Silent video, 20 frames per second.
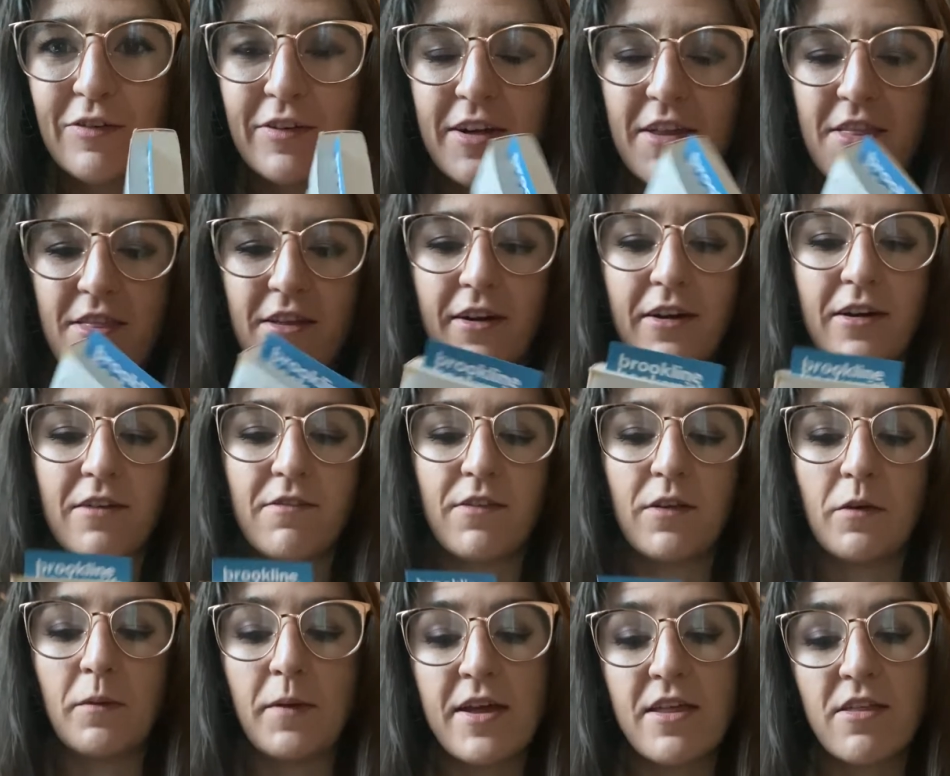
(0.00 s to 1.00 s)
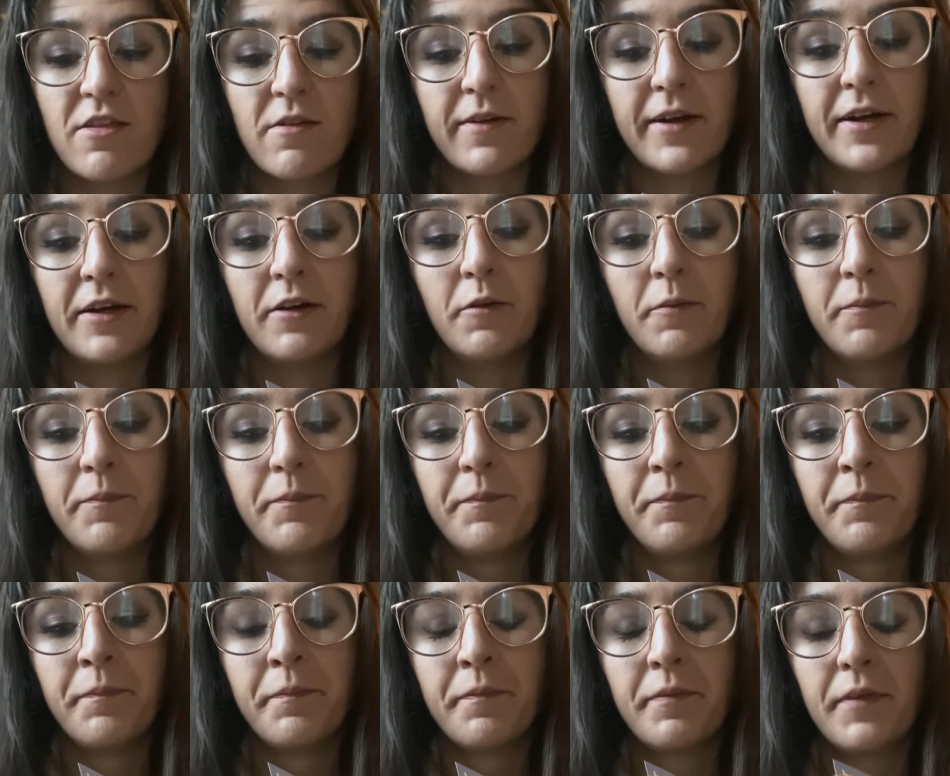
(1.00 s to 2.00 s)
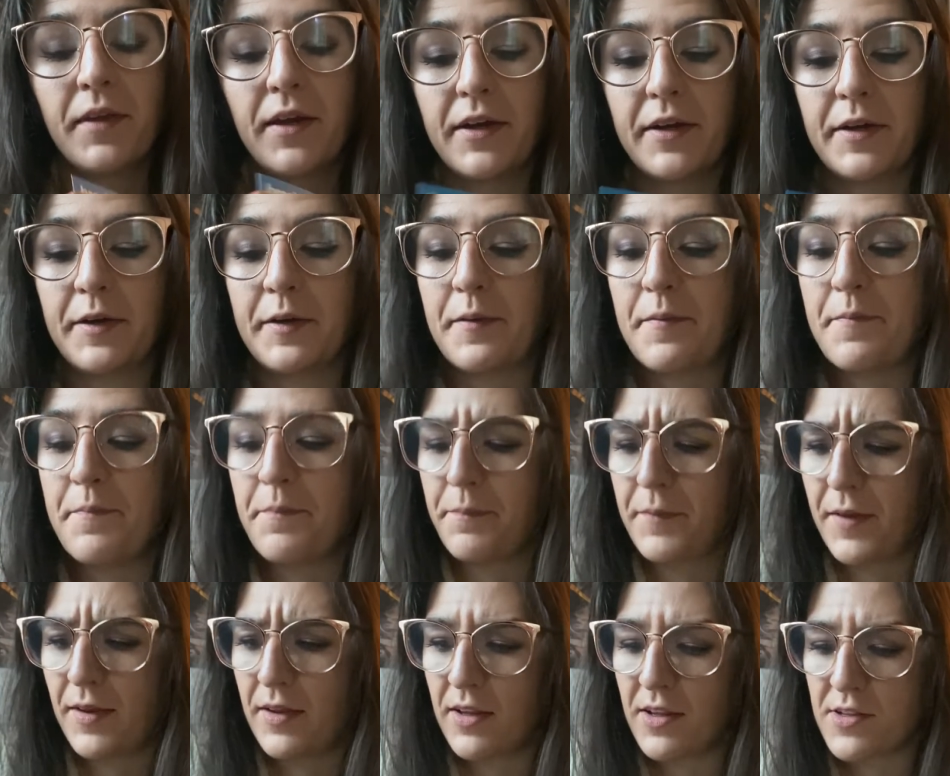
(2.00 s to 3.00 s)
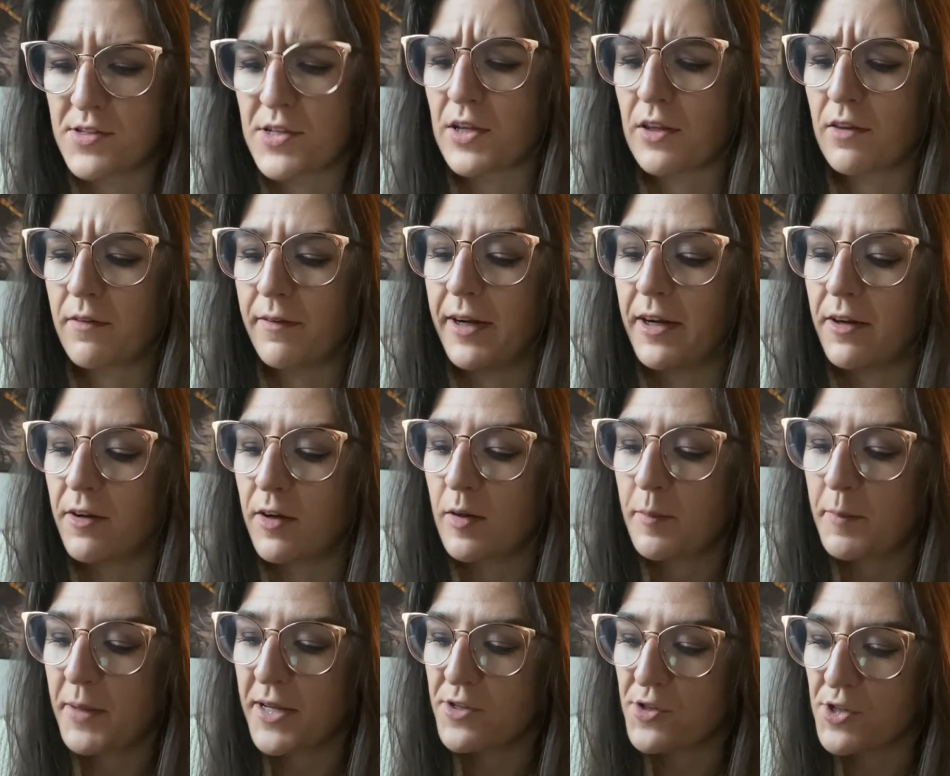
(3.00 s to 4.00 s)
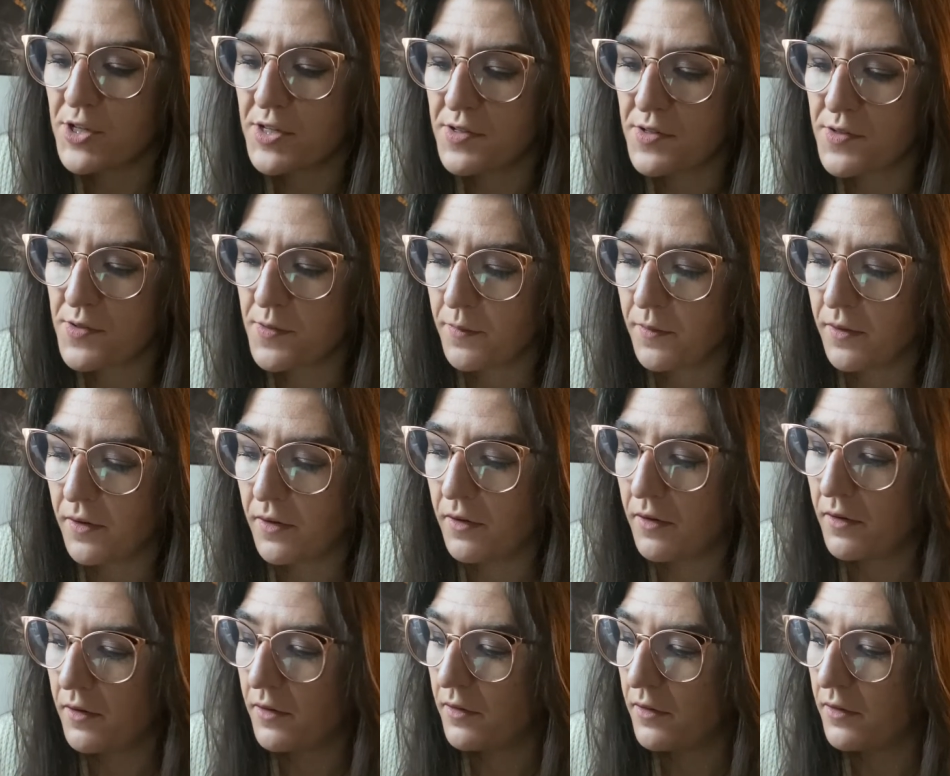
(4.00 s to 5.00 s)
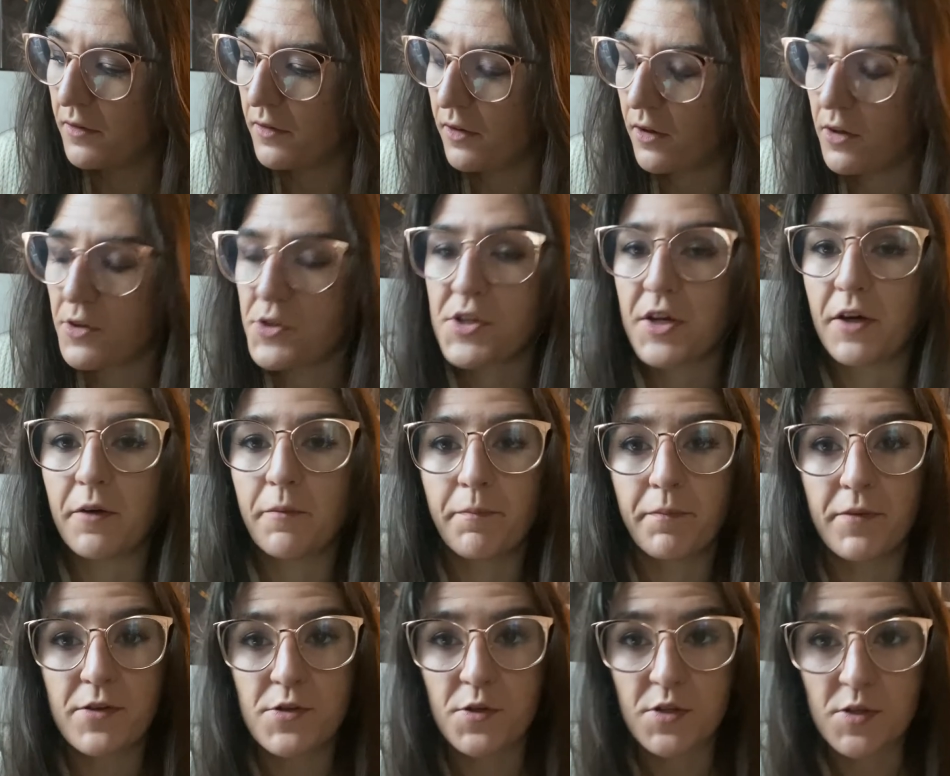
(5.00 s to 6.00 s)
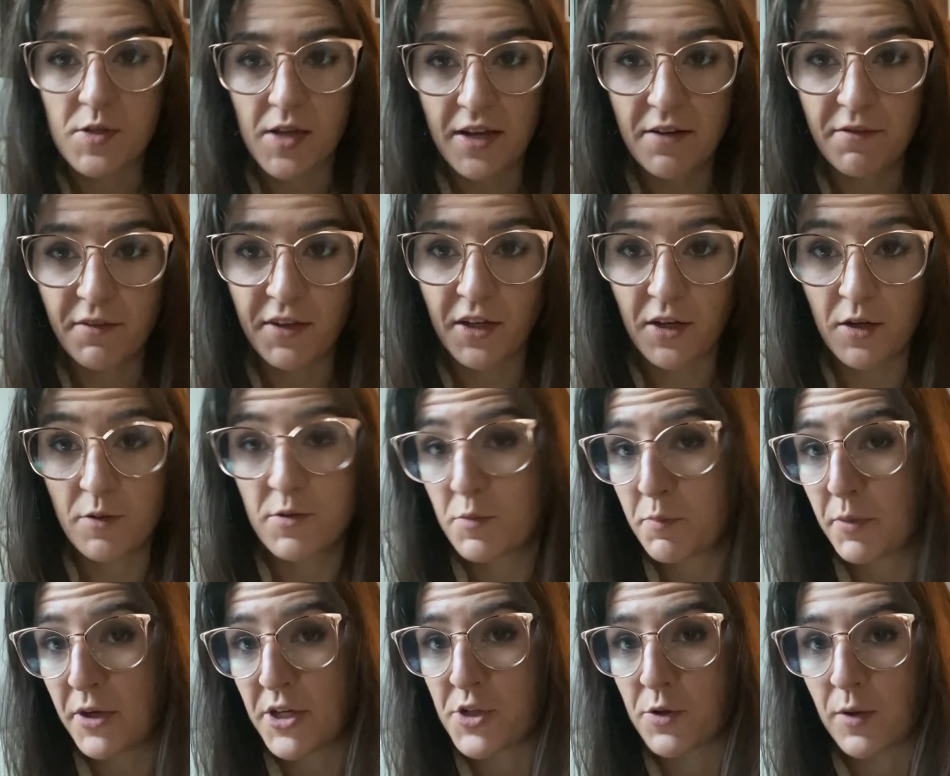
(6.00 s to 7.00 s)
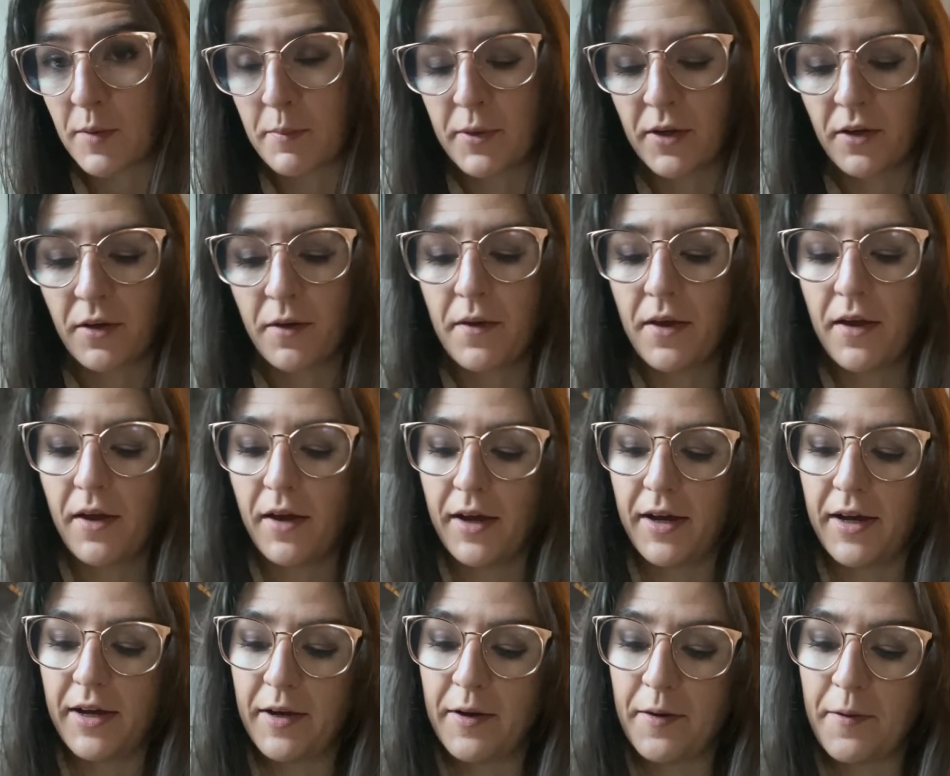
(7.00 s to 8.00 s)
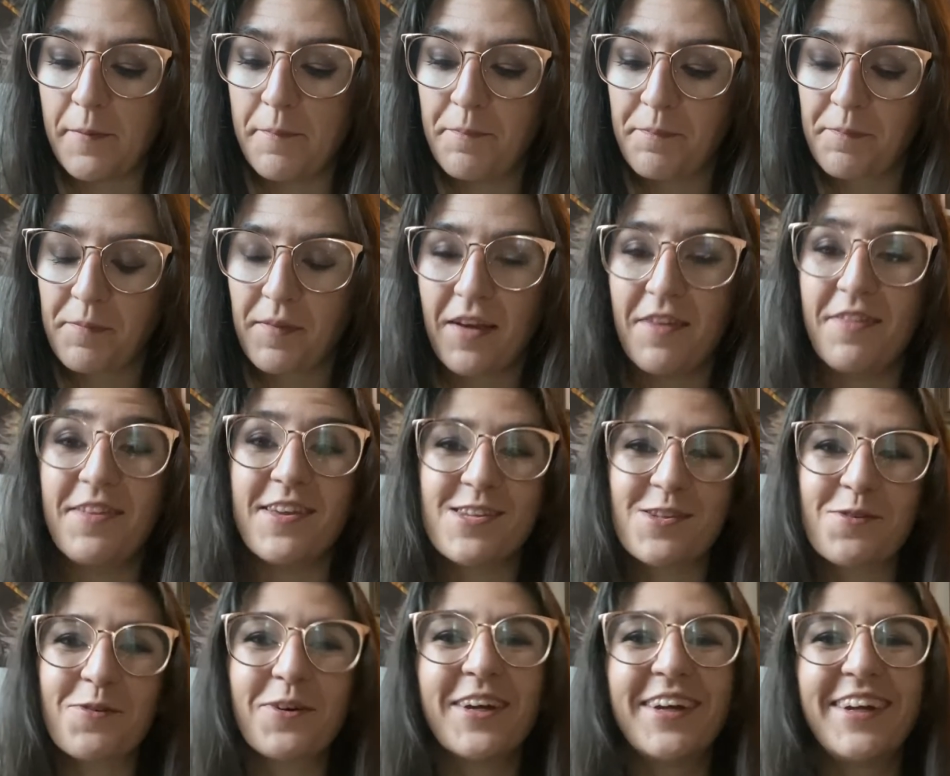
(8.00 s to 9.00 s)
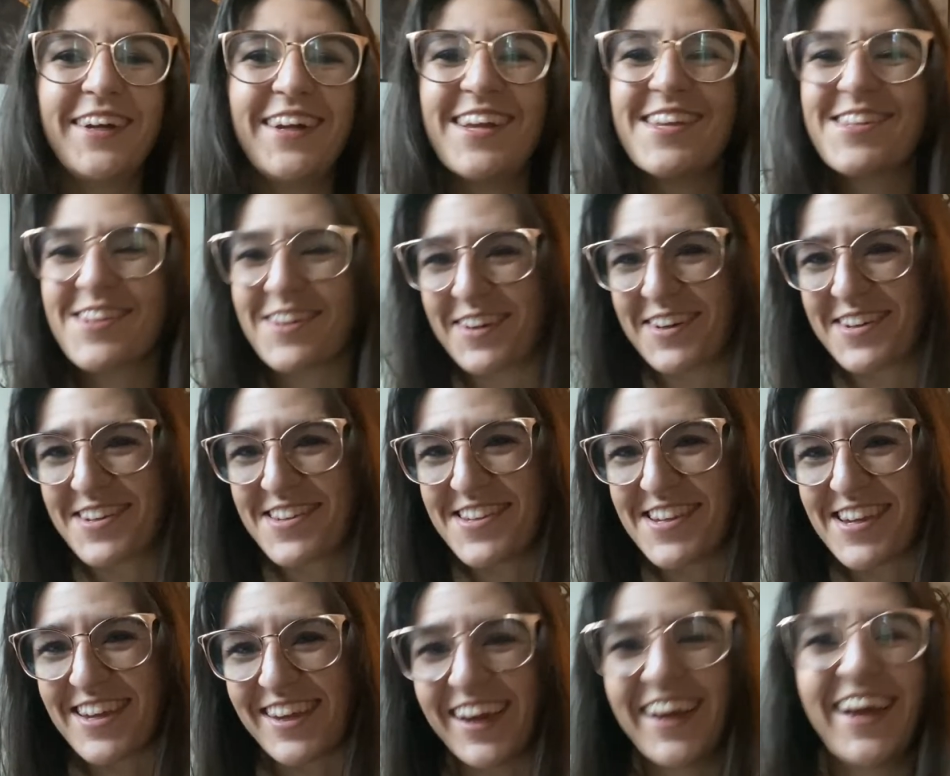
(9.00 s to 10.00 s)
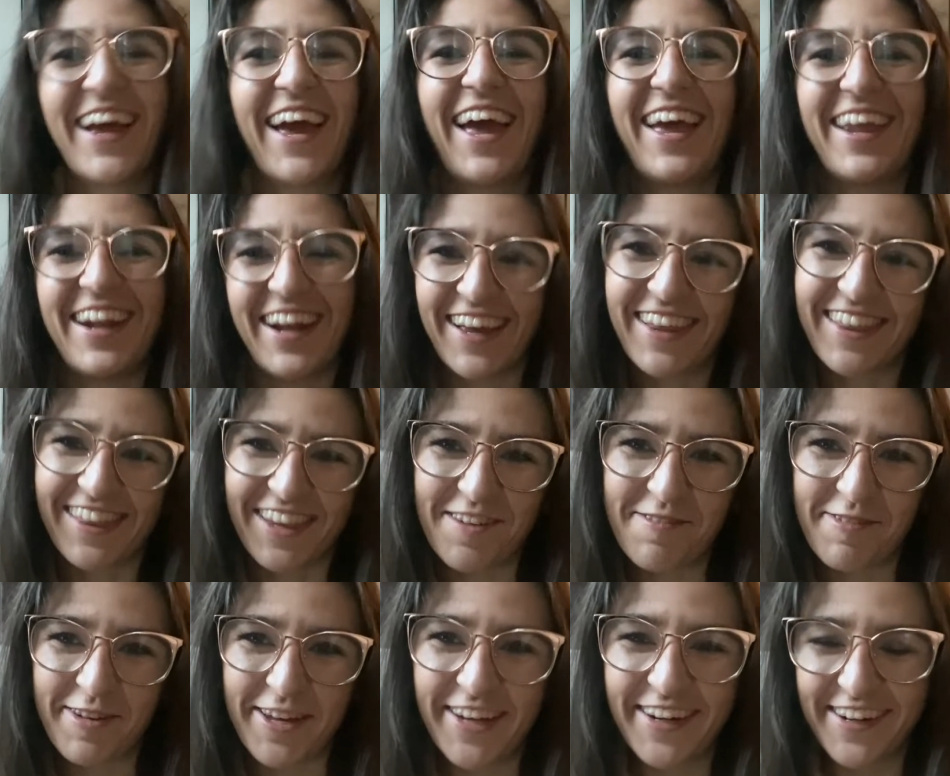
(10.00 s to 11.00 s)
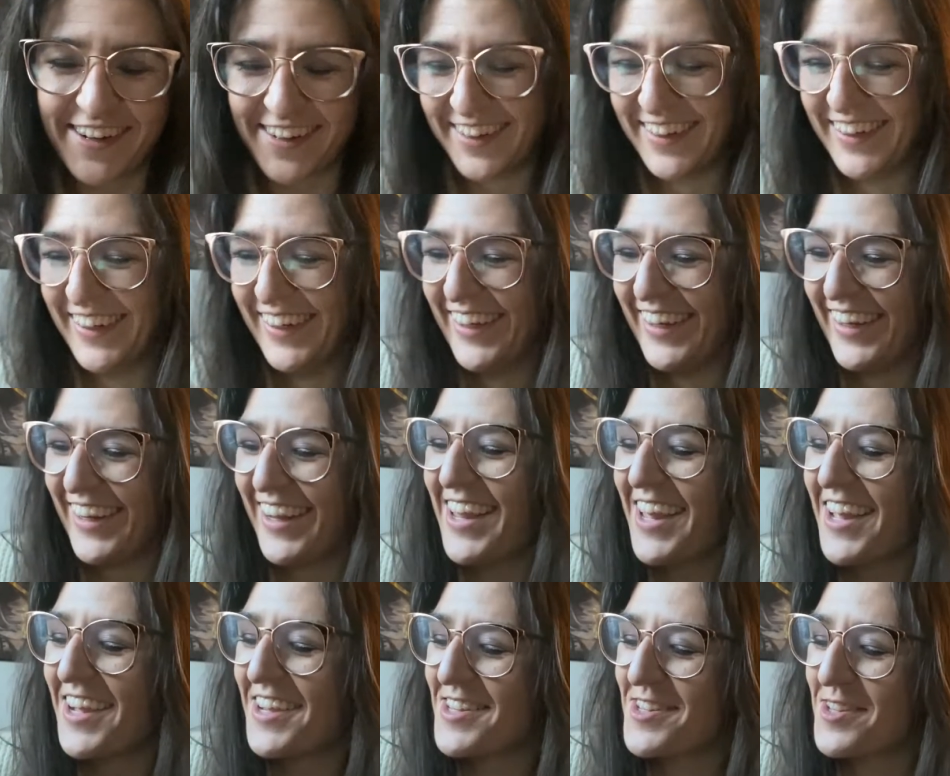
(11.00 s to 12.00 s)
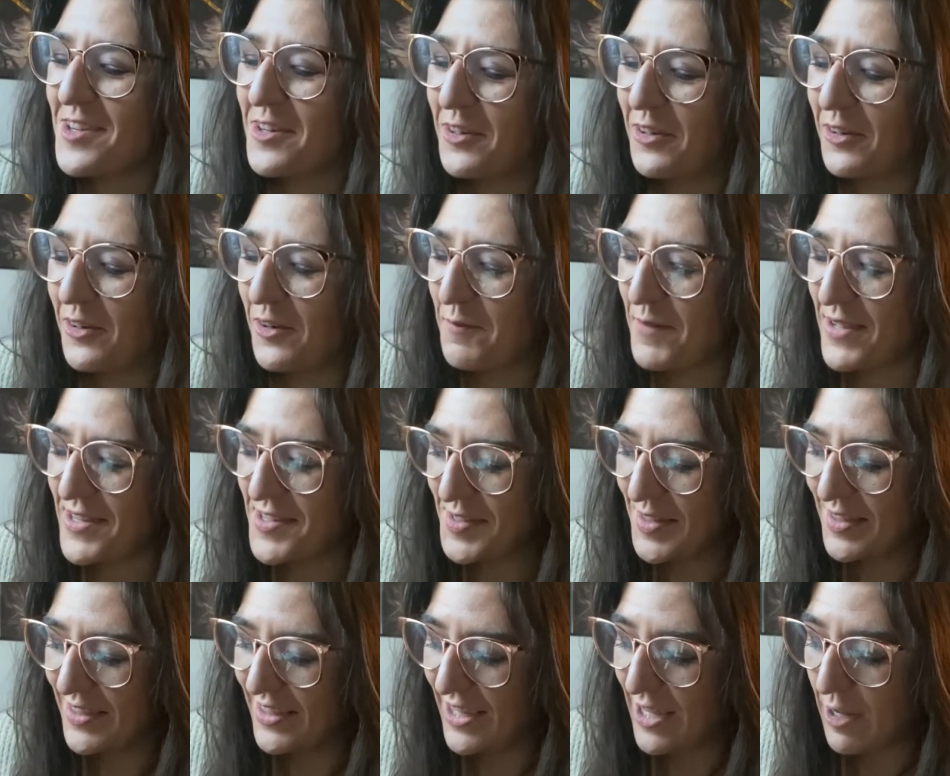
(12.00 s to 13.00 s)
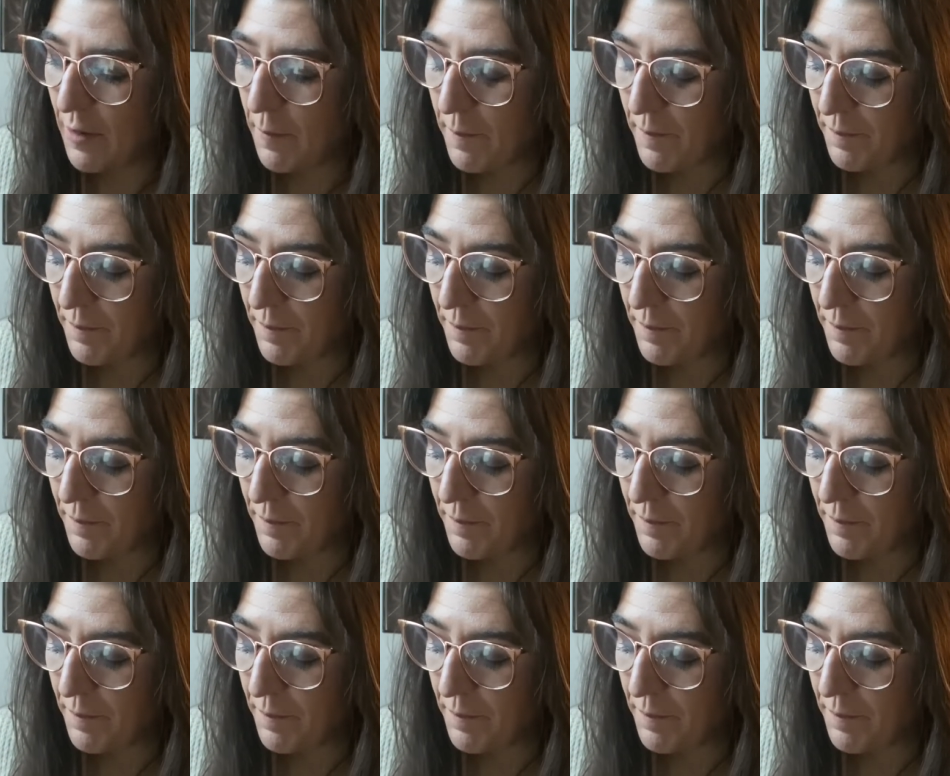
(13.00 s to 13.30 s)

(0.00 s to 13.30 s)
a third of the way through. I think it's like 300 pages or so. So it's kind of like, it's a pretty short book. This one is artsy and I love it. So basically,